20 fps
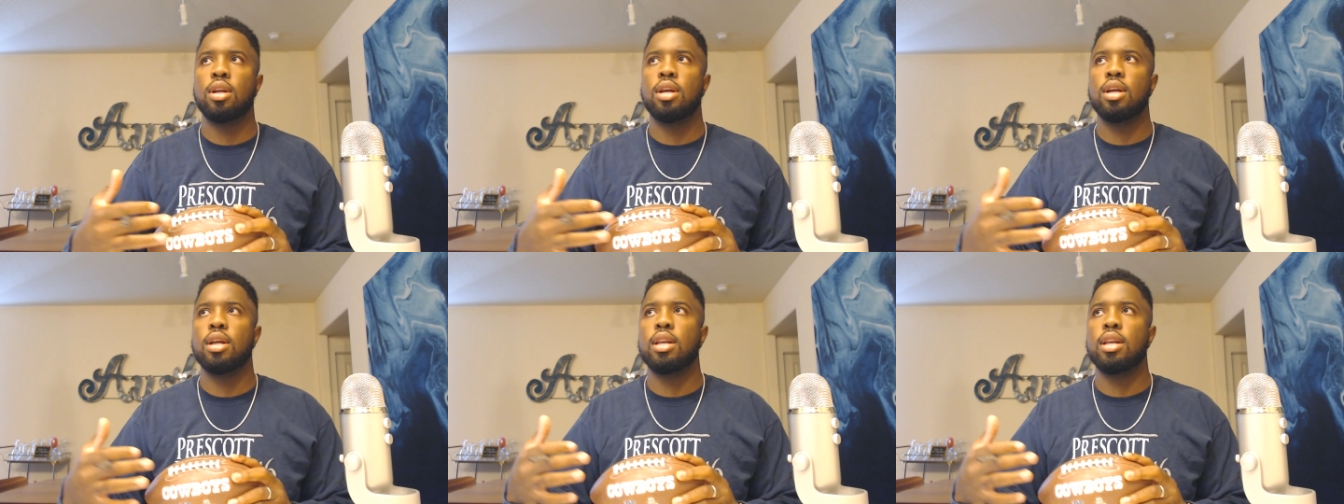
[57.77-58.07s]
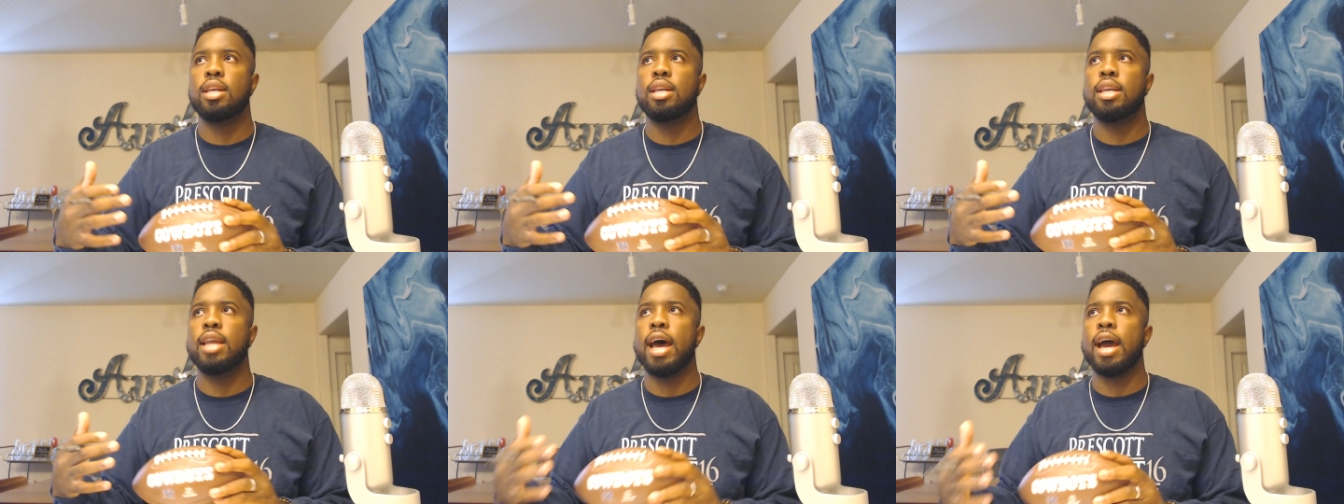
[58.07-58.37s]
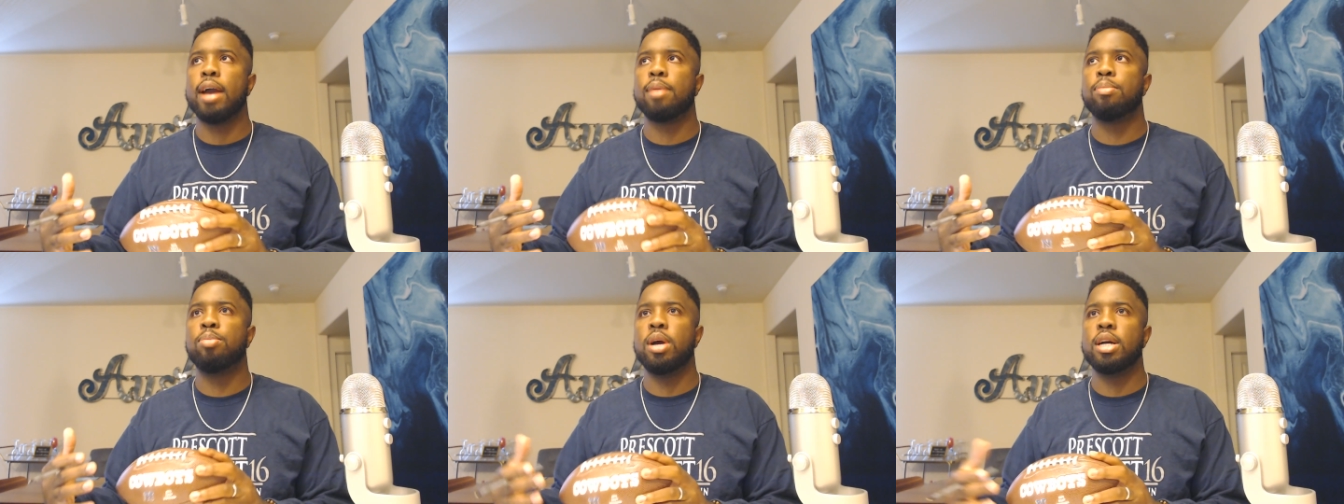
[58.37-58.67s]

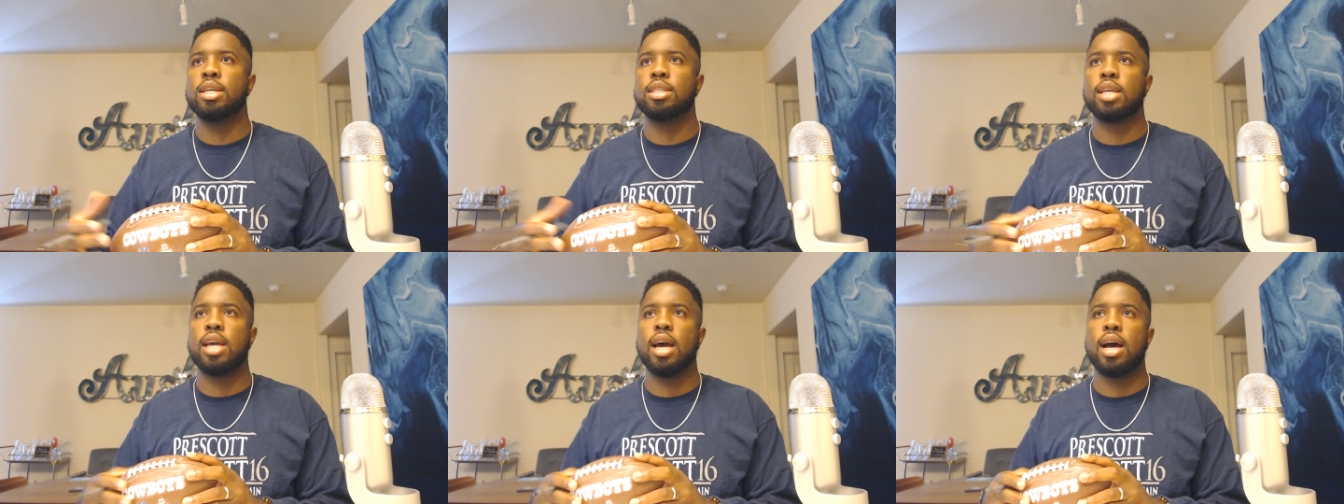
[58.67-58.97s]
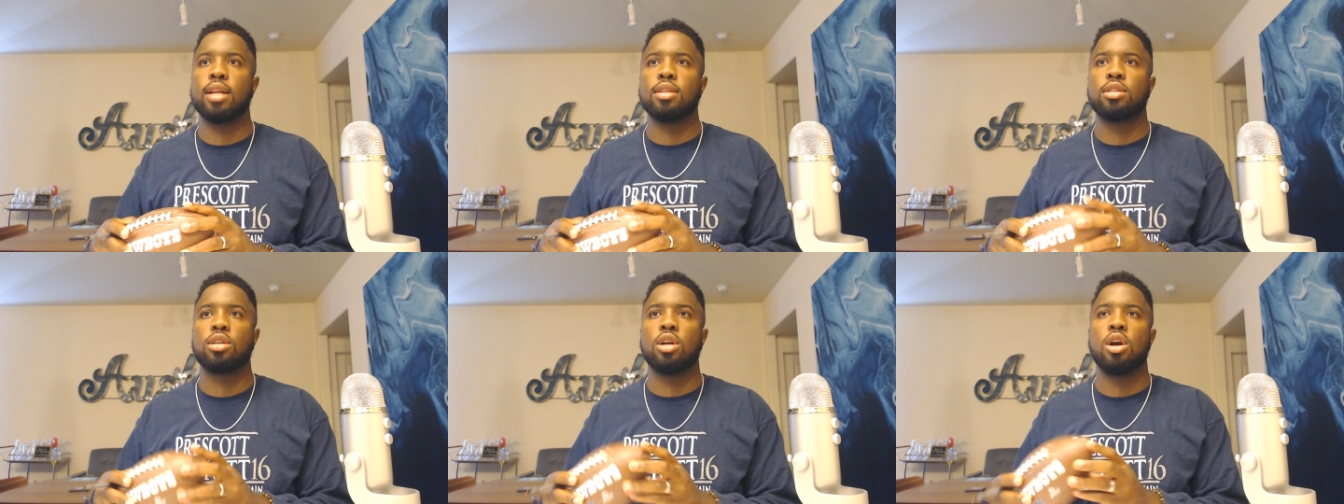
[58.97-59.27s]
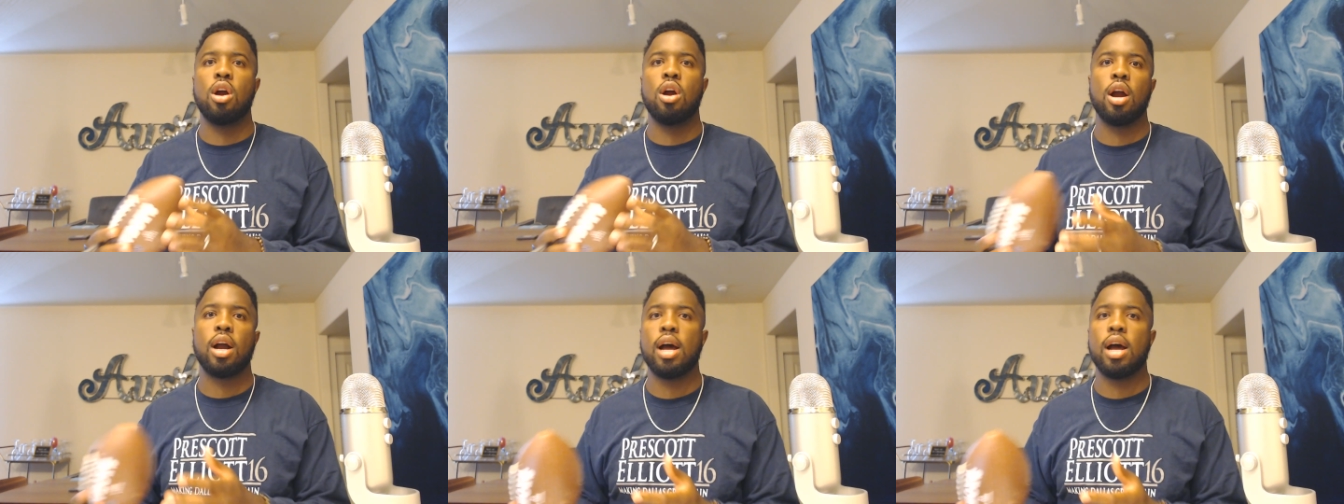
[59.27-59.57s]
Dak Prescott's
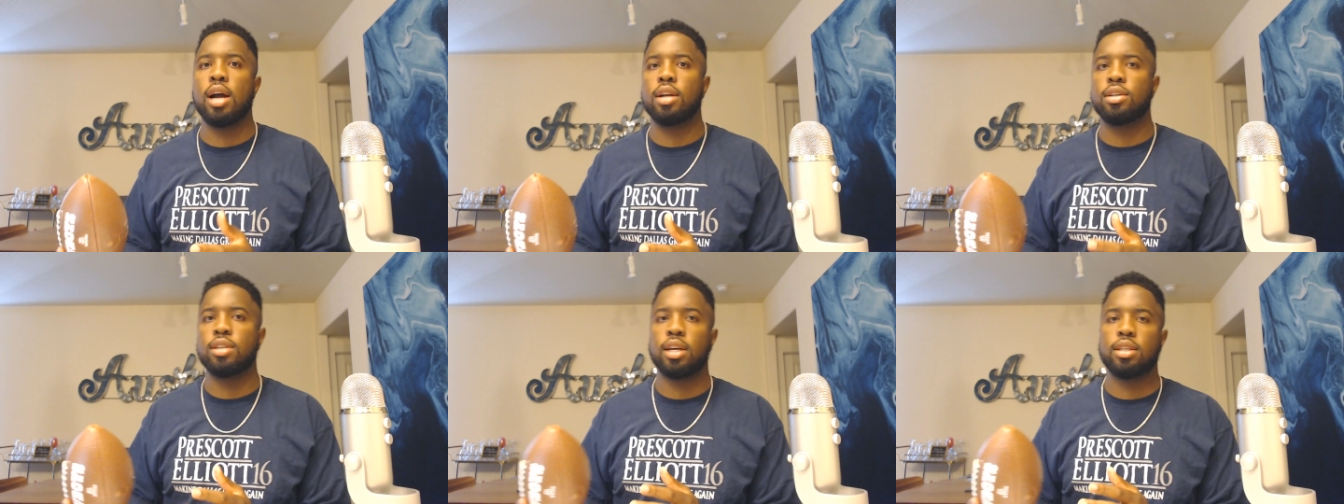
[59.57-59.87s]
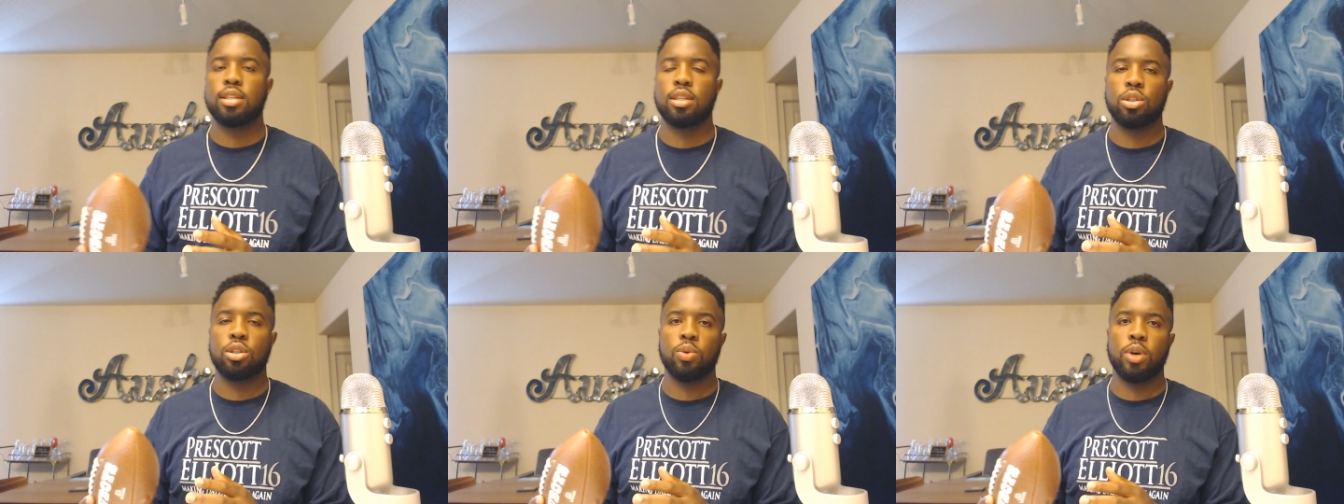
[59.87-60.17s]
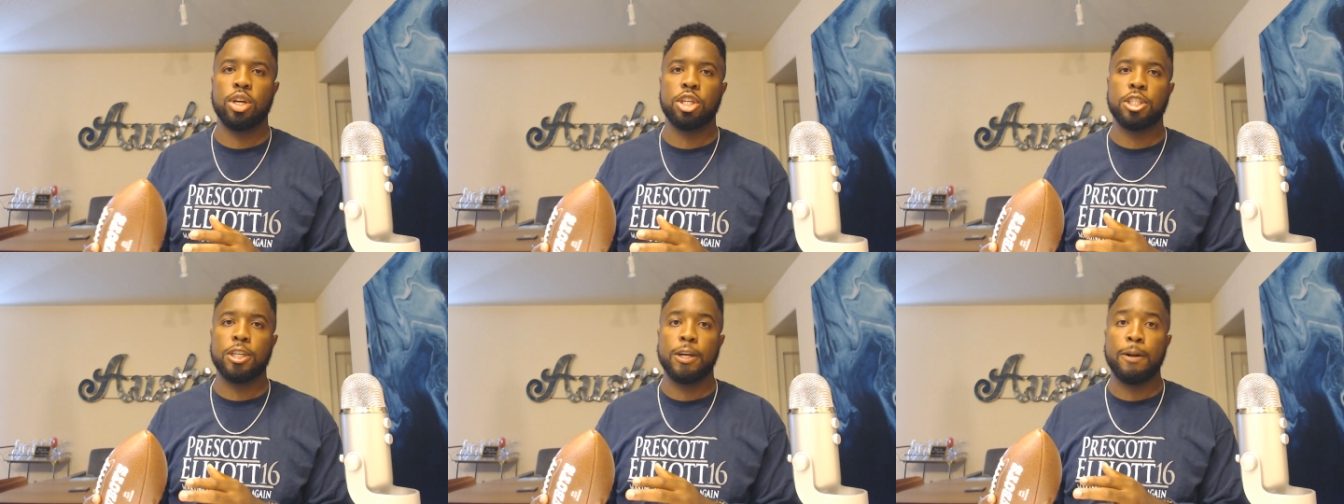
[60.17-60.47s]
current contract
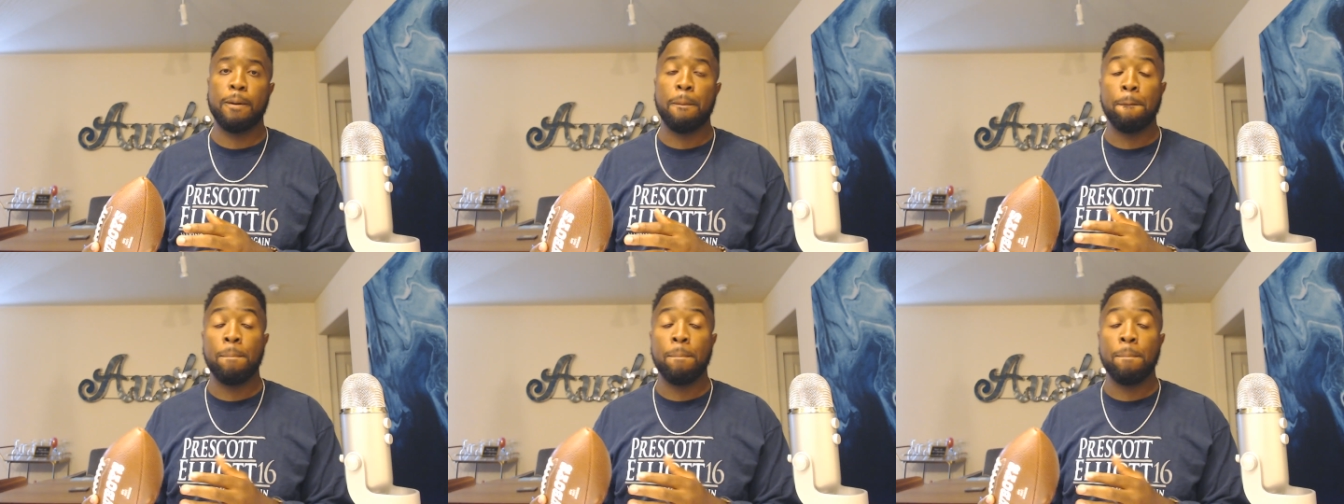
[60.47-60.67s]
situation,